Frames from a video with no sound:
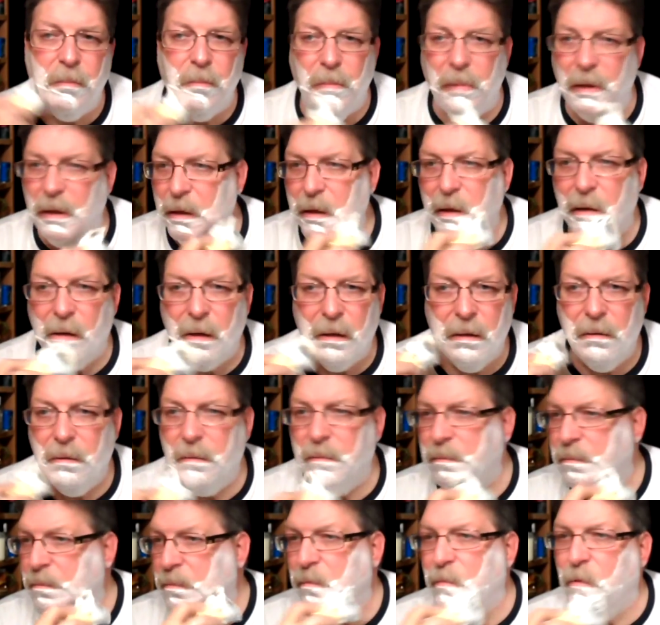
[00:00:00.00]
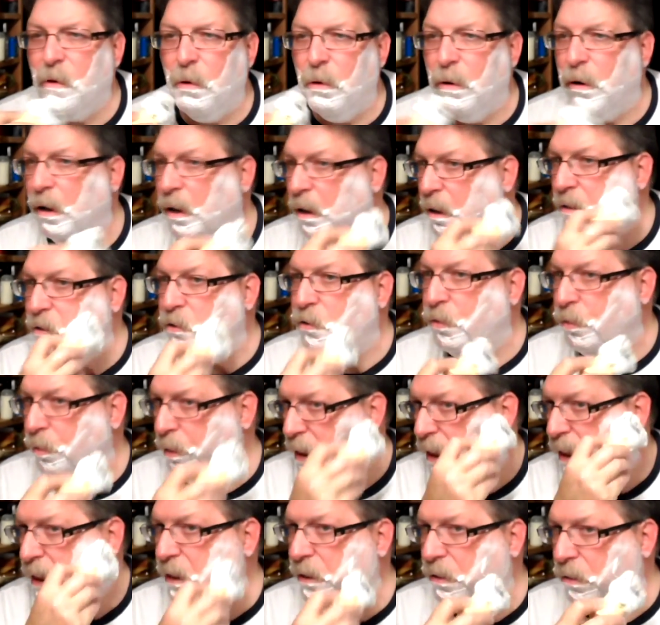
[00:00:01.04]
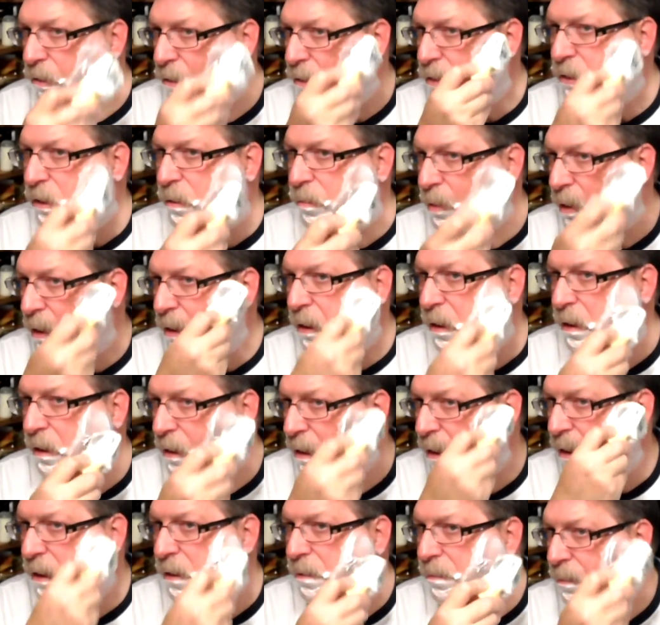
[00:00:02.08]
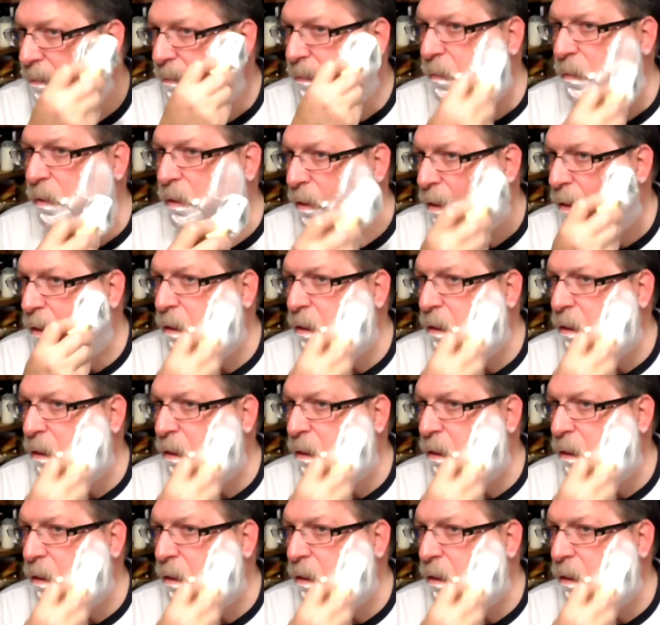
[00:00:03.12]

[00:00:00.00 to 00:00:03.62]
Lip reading: gem blade or a treat or something like that,